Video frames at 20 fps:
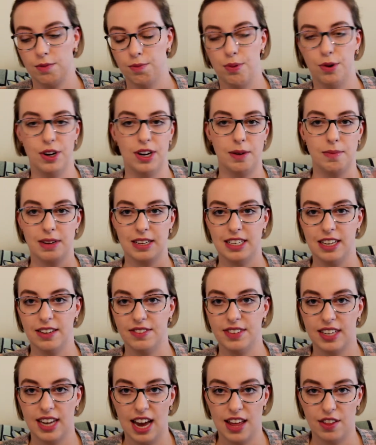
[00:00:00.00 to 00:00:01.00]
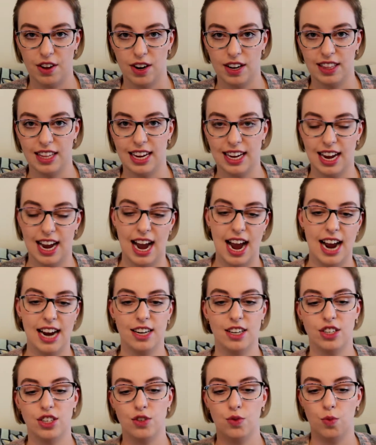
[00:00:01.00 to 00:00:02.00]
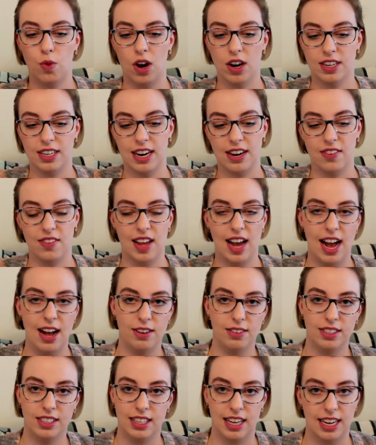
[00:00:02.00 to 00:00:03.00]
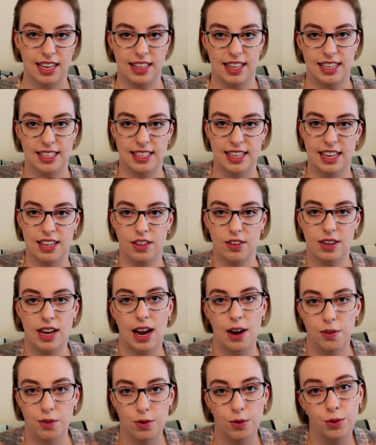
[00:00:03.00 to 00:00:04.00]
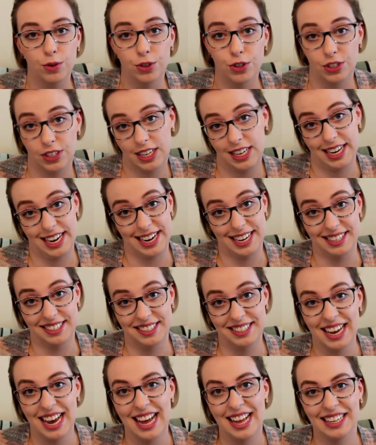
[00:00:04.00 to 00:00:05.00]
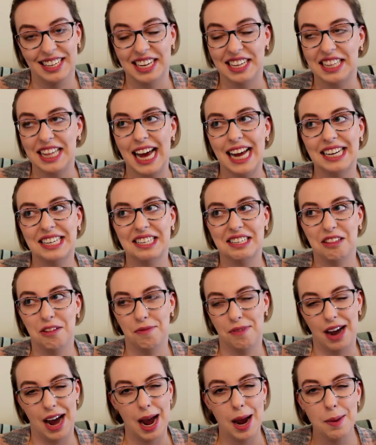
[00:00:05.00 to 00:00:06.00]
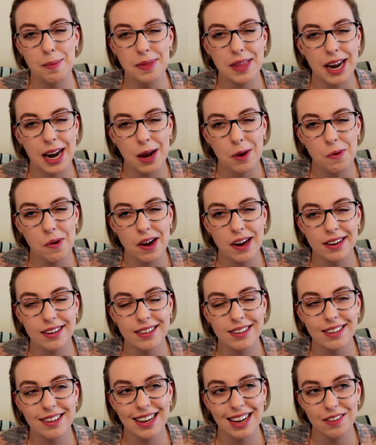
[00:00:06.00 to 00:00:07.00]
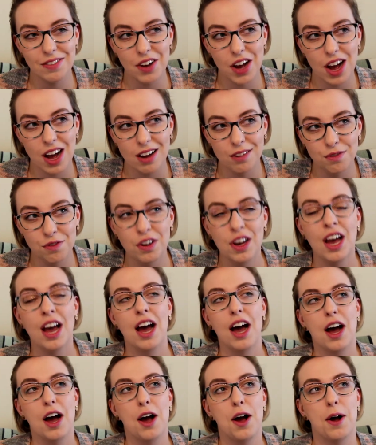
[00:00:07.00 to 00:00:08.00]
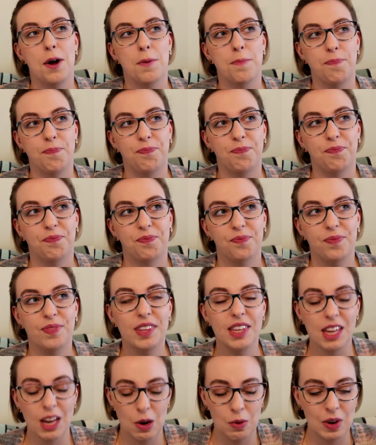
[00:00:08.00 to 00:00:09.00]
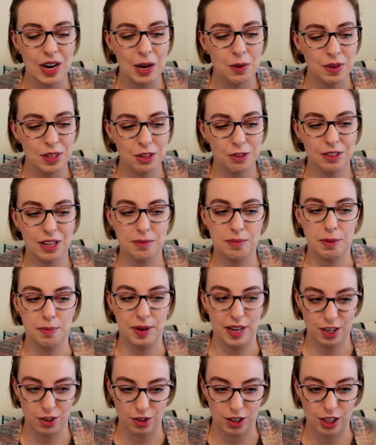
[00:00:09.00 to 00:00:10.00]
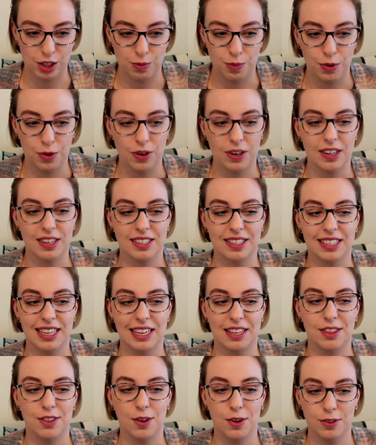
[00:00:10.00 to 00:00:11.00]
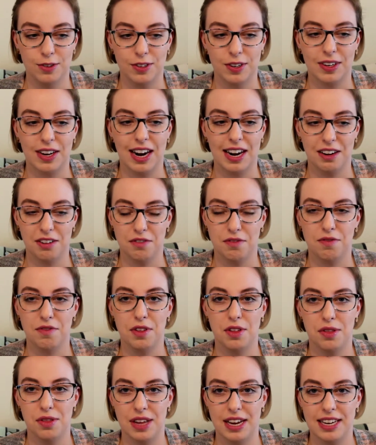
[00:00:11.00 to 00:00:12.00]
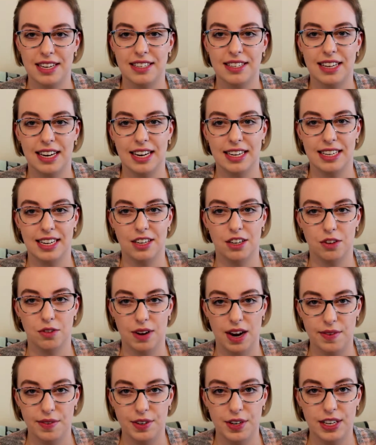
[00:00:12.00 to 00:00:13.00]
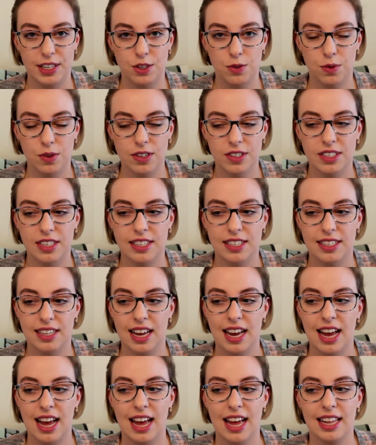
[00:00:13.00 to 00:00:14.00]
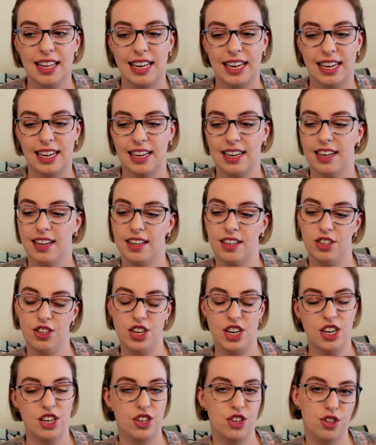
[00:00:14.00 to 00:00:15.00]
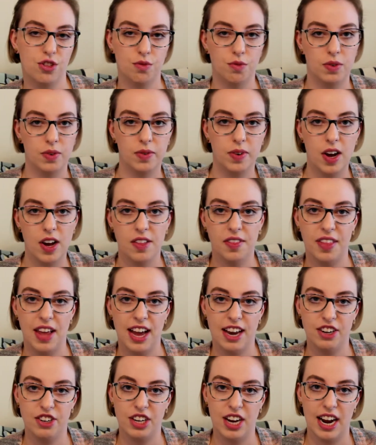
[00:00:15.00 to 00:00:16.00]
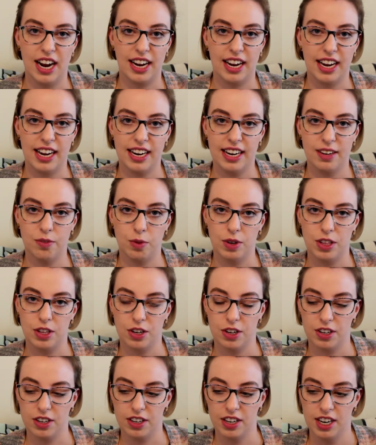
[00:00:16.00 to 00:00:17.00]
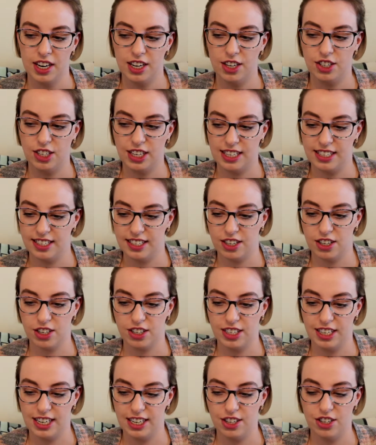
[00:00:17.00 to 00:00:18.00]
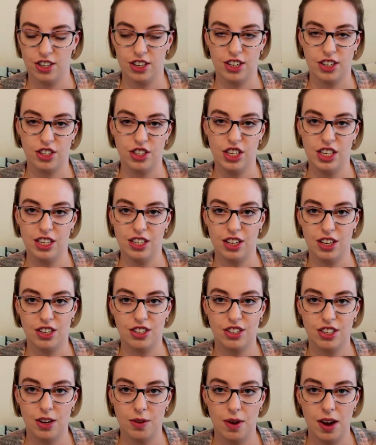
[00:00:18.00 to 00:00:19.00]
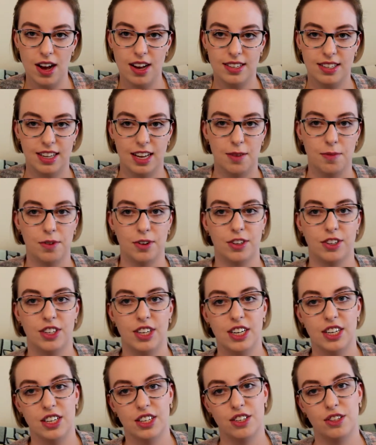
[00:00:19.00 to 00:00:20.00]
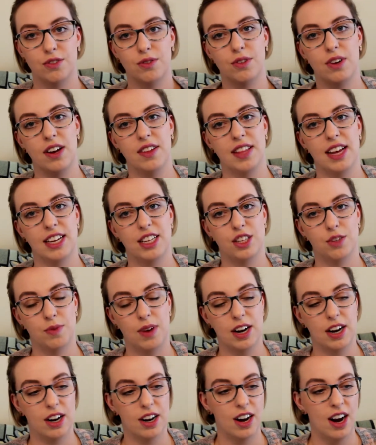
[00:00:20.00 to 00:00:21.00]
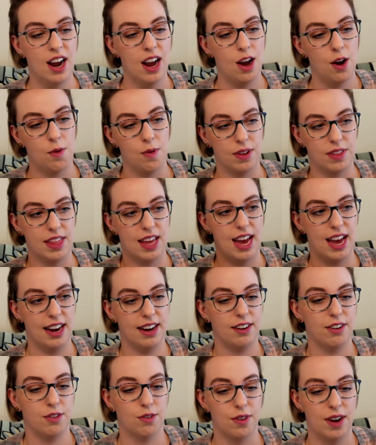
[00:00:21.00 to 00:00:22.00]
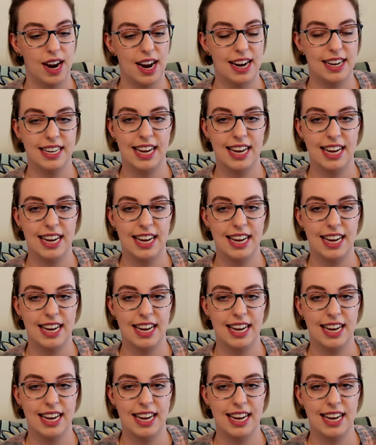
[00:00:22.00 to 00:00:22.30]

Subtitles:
putting myself together, and like I just walked out of the house like this and look how cool she is. Like that's the vibe that I want to give off. And when I went through like my Pinterest boards, like those are kind of the things that I tend to gravitate towards, is like she just threw on that jacket with her jeans and her t-shirt and she looks so awesome. Or she just threw on that sweater with that gray